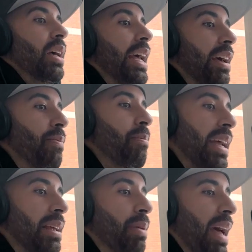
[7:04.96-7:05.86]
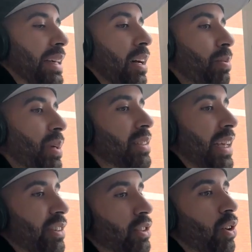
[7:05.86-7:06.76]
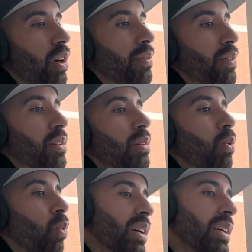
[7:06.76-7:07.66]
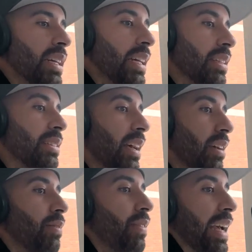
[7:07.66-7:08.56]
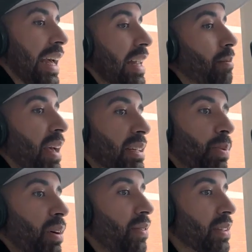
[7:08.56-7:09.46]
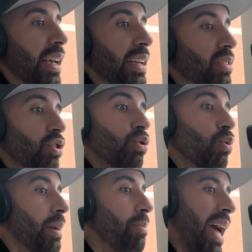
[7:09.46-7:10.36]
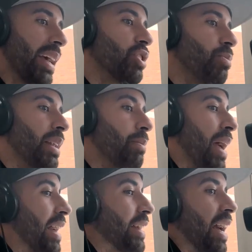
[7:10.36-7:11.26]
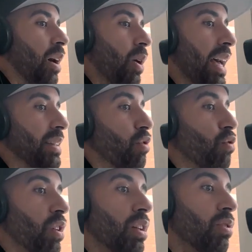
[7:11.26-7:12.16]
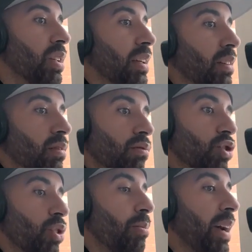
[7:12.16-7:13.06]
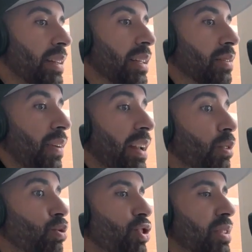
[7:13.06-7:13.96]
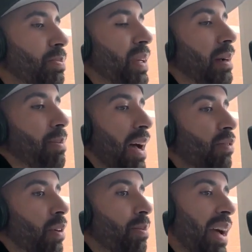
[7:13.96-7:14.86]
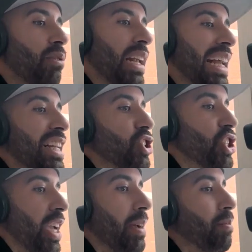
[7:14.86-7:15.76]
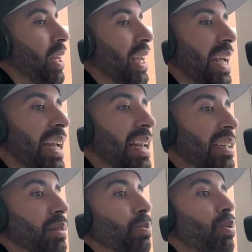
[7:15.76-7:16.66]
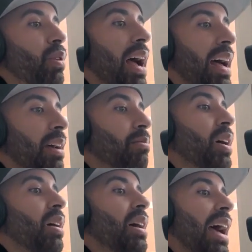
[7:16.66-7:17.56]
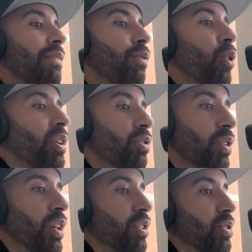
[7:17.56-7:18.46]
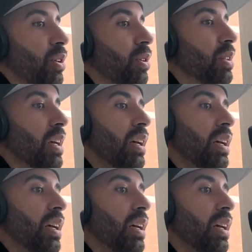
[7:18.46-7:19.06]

if Manny Pacquiao beats Terrence Crawford, we're going to get the second fight, and it makes perfect sense. You repackage Manny Pacquiao as a really, really tremendous fighter who just beat a pound for pound in shape in his prime at 43 years old.